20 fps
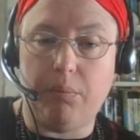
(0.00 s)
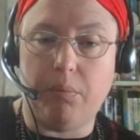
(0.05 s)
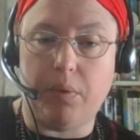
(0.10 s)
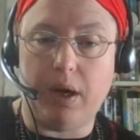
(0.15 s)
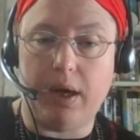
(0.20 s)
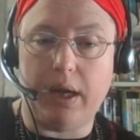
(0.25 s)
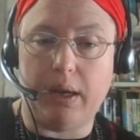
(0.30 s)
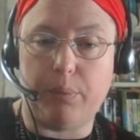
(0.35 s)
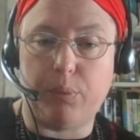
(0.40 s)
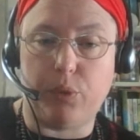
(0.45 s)

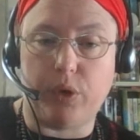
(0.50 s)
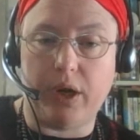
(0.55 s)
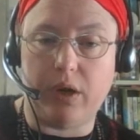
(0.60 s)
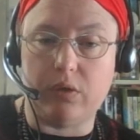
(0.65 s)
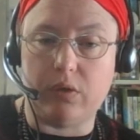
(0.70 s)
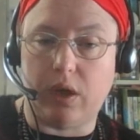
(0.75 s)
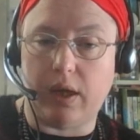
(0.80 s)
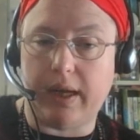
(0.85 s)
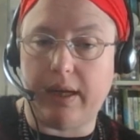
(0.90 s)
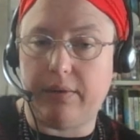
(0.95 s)
my
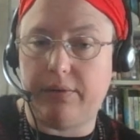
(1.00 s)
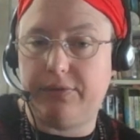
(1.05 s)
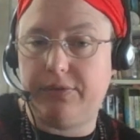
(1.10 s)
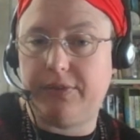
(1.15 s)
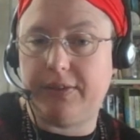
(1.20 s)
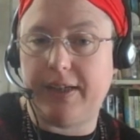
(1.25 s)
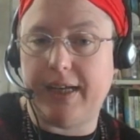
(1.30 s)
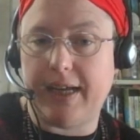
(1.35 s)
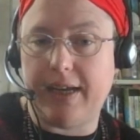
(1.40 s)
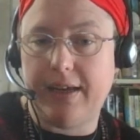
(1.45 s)
prayer
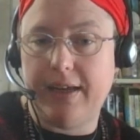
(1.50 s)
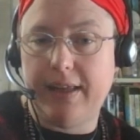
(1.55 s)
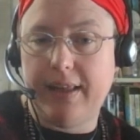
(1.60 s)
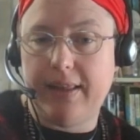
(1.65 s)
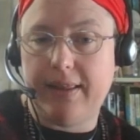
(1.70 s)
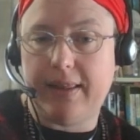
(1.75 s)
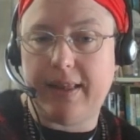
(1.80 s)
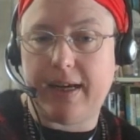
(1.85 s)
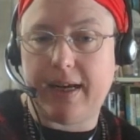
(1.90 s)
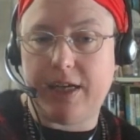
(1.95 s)
life
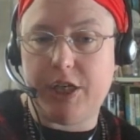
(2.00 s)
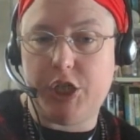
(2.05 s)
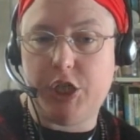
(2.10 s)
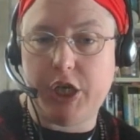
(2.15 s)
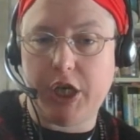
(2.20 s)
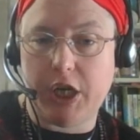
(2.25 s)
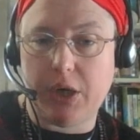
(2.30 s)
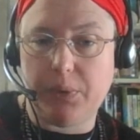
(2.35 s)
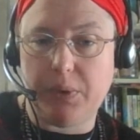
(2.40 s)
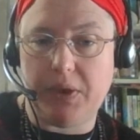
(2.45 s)
that I
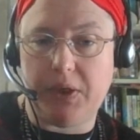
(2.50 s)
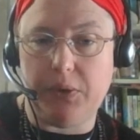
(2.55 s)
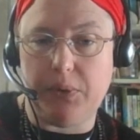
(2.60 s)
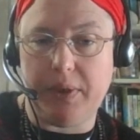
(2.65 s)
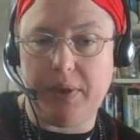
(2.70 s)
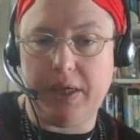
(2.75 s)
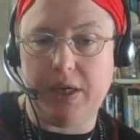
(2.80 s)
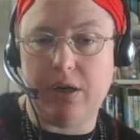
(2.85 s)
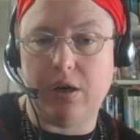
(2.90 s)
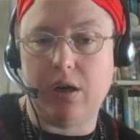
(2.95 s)
share with you
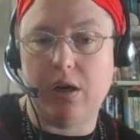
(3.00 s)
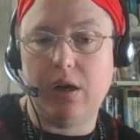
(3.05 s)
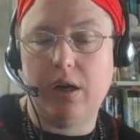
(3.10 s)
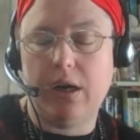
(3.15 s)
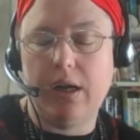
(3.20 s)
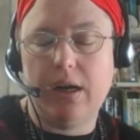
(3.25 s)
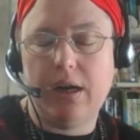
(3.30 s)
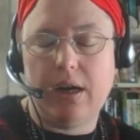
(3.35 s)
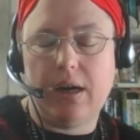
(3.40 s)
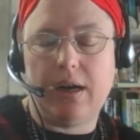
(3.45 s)
here
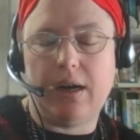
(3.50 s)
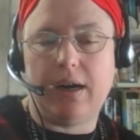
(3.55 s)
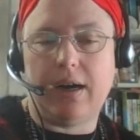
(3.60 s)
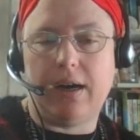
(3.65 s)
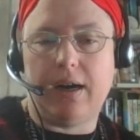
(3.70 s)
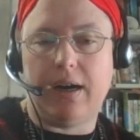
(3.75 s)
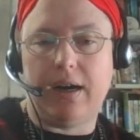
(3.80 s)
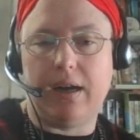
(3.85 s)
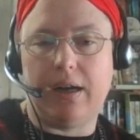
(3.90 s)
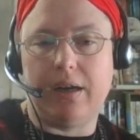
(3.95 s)

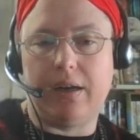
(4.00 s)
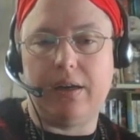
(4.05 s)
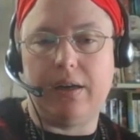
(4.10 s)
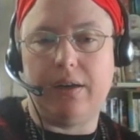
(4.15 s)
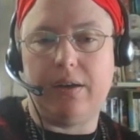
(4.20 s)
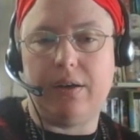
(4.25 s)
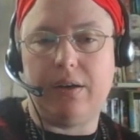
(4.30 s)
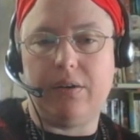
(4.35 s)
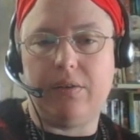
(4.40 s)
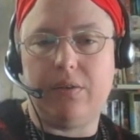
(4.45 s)

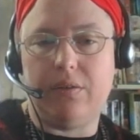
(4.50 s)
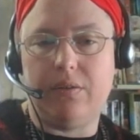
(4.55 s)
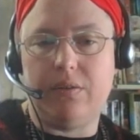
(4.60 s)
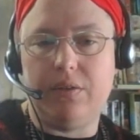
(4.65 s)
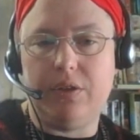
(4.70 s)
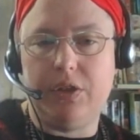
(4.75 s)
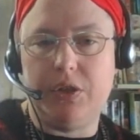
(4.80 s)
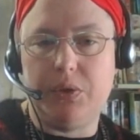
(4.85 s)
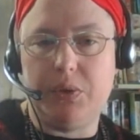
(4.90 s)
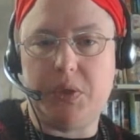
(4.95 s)
on
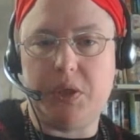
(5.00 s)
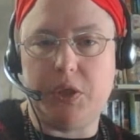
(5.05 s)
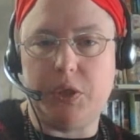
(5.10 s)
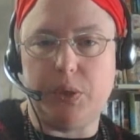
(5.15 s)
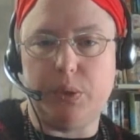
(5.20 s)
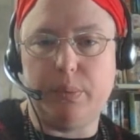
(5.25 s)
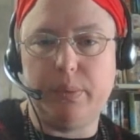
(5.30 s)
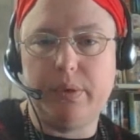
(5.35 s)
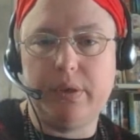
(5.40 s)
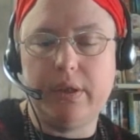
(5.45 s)

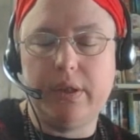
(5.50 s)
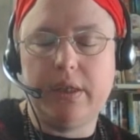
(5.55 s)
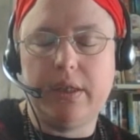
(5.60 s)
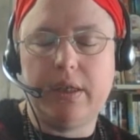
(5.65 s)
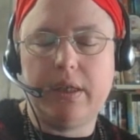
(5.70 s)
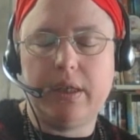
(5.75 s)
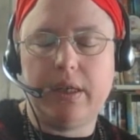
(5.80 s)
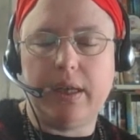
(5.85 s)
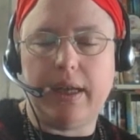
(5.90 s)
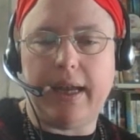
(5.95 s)
YouTube
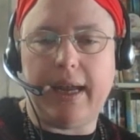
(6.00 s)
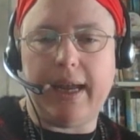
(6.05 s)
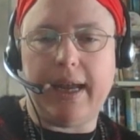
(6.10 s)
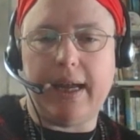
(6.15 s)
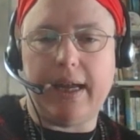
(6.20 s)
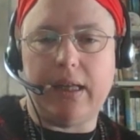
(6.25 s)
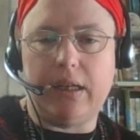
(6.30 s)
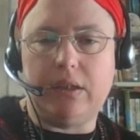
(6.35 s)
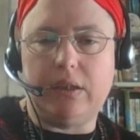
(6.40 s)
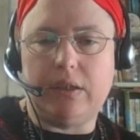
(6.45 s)

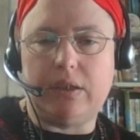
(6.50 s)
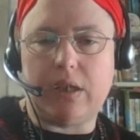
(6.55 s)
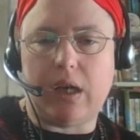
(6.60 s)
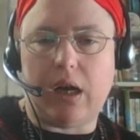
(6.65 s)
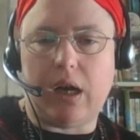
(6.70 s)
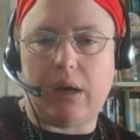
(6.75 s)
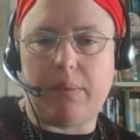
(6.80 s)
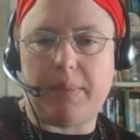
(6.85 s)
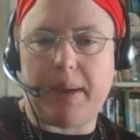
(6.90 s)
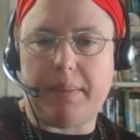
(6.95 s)
and
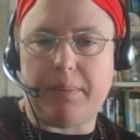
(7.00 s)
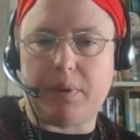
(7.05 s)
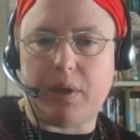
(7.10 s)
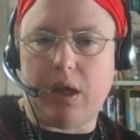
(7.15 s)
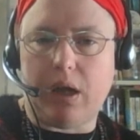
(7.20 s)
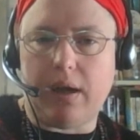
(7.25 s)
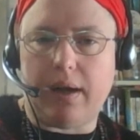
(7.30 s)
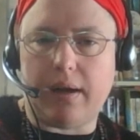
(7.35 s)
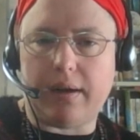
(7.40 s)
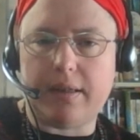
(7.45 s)
on my
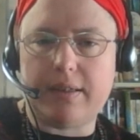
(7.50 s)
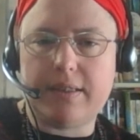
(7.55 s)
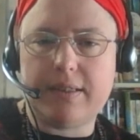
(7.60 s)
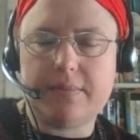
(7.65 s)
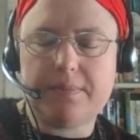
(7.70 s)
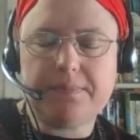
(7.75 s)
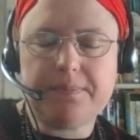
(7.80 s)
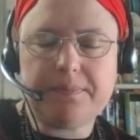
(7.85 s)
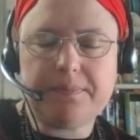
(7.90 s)
blogs.